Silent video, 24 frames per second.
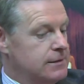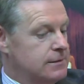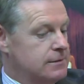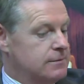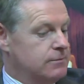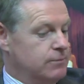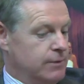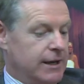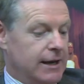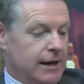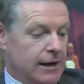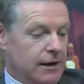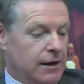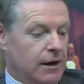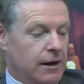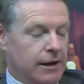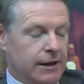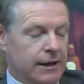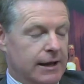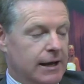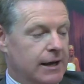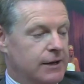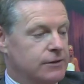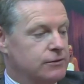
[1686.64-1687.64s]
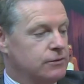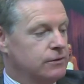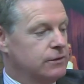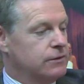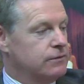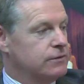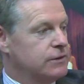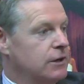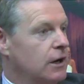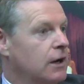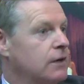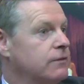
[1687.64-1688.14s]
We get a lot of that through
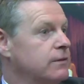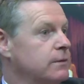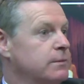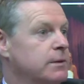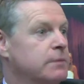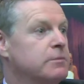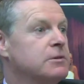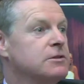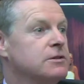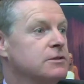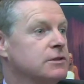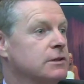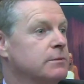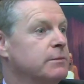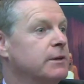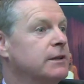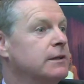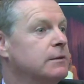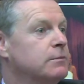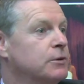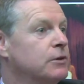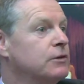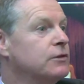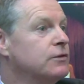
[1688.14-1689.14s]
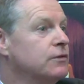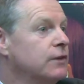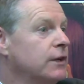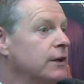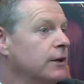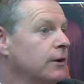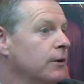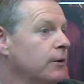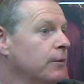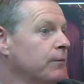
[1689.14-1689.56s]
the photography. People just come in and book the video.